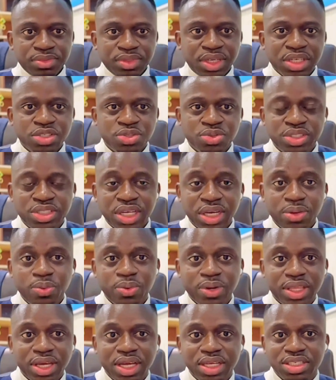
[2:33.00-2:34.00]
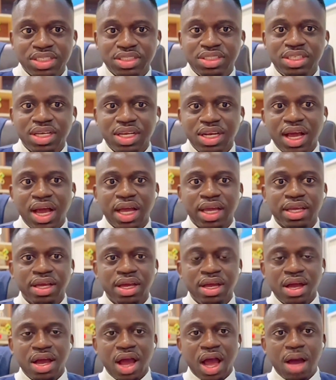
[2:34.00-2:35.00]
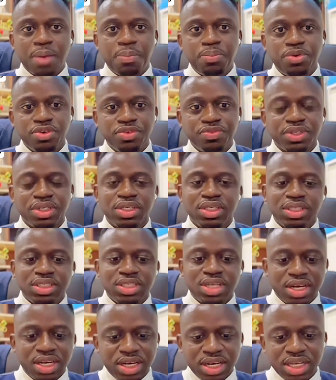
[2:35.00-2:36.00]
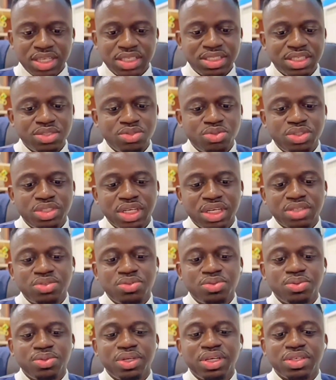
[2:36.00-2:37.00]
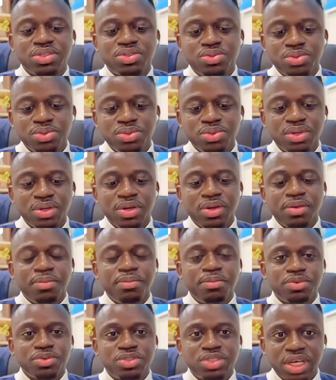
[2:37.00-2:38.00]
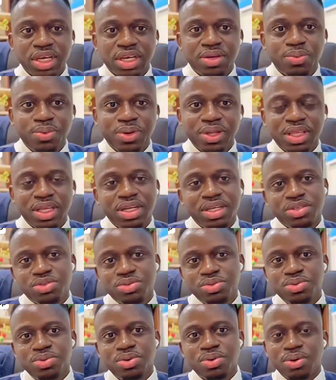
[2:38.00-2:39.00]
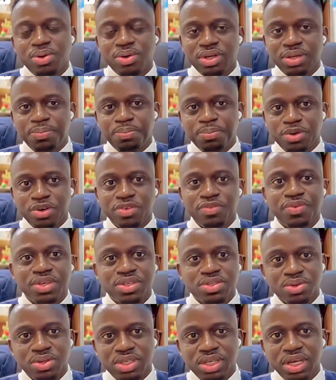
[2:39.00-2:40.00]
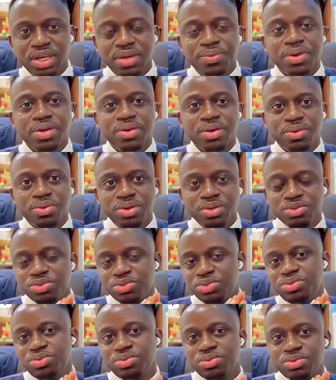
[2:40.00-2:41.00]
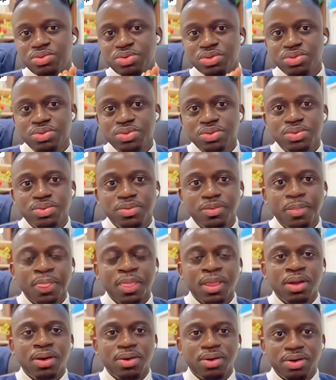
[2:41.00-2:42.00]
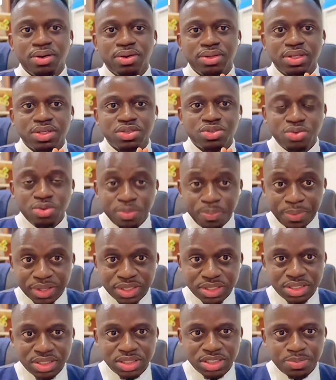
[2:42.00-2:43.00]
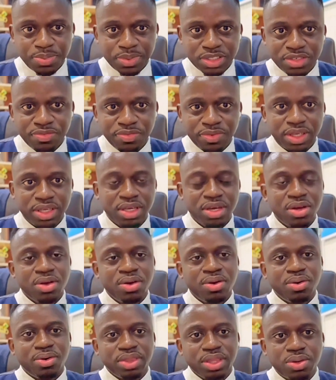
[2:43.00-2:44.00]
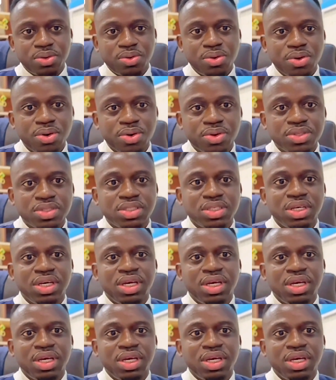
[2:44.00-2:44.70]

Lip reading: is to check whether it is DLI approved. Now the next thing to check too is to check whether the school or the province or the area you're going to school, or the school specific or the course